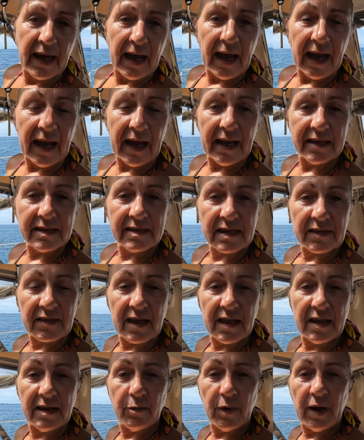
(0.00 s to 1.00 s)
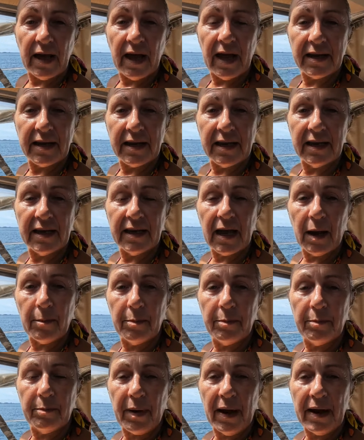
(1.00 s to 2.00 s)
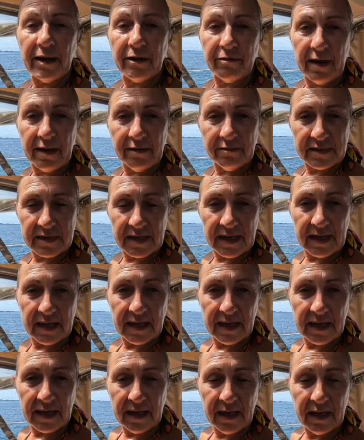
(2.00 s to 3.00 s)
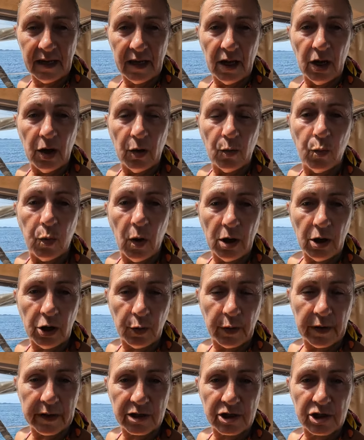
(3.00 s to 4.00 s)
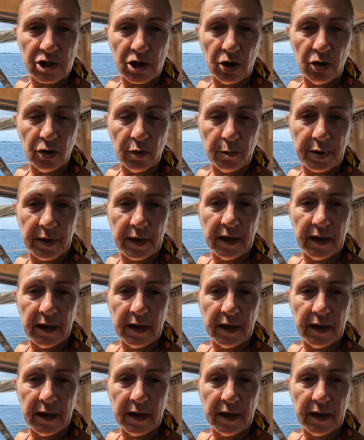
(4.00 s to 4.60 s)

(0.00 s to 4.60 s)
And then we're heading back round to here, one quick shop,